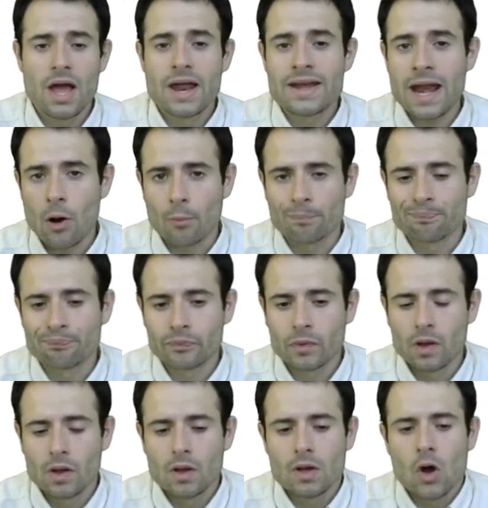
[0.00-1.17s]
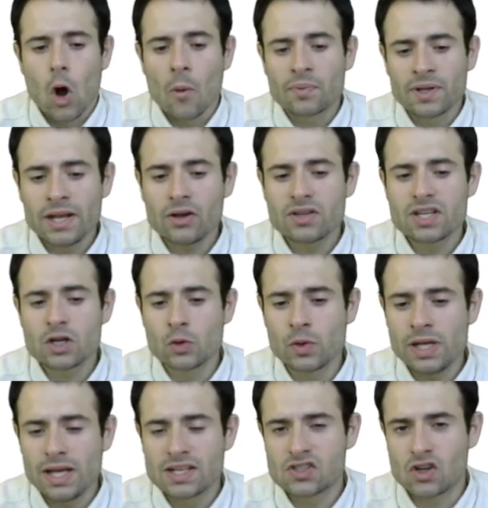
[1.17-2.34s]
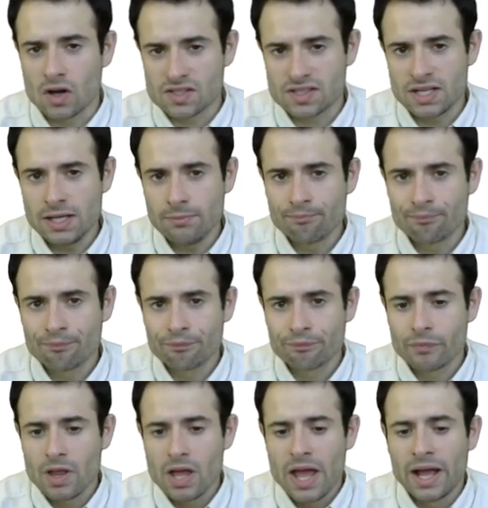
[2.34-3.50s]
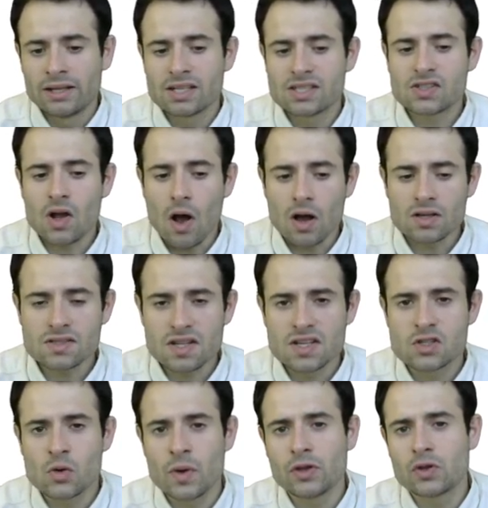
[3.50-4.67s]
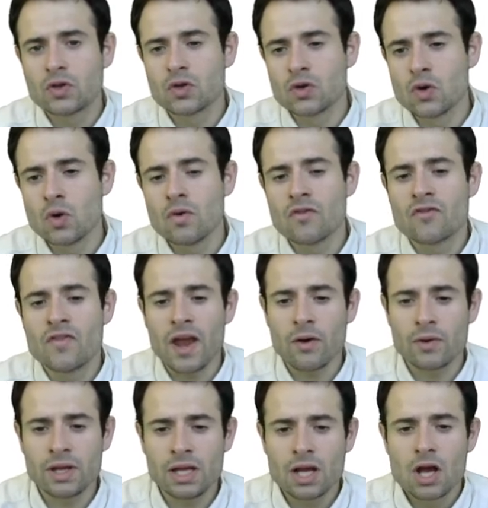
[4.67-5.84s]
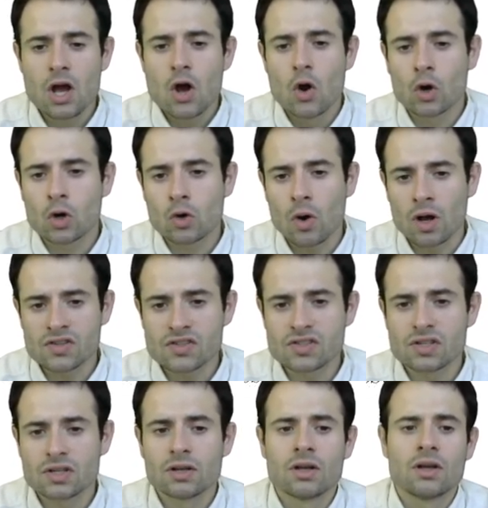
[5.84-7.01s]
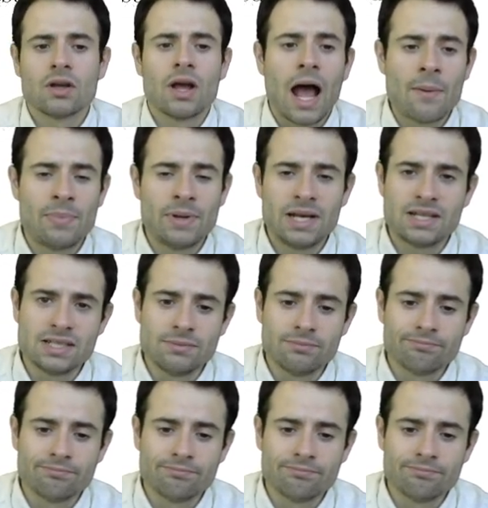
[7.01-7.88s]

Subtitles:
Now, obtaining a degree is costly, and this cost is going to vary across ability.